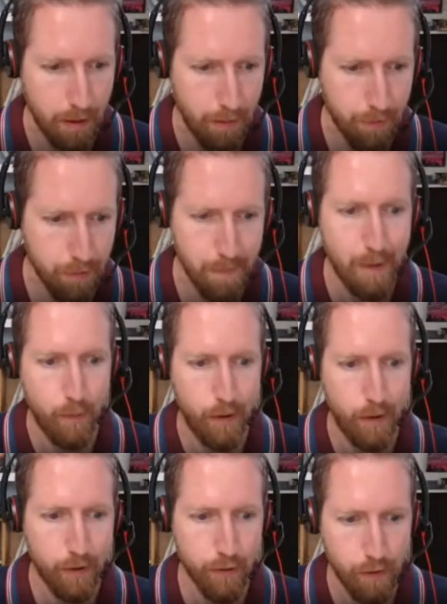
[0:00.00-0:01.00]
cement
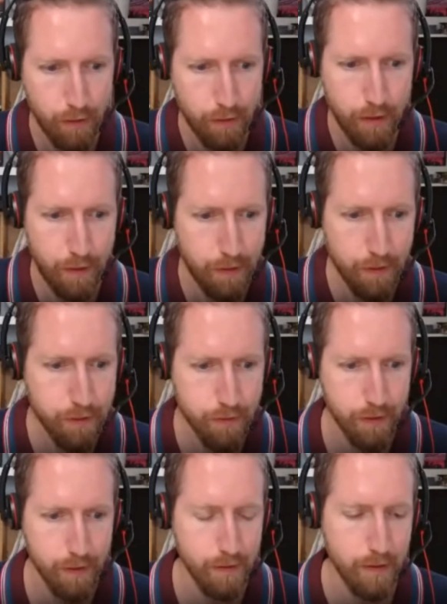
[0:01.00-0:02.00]
works, or
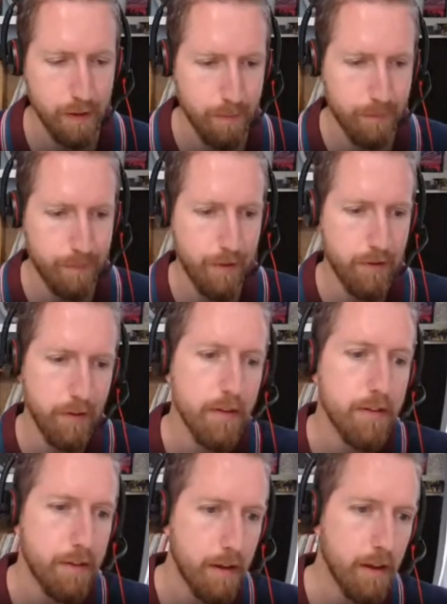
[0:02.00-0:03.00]
industrial
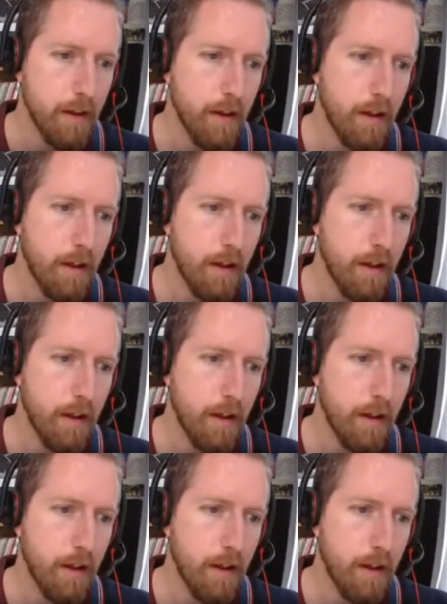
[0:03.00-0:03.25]
facility.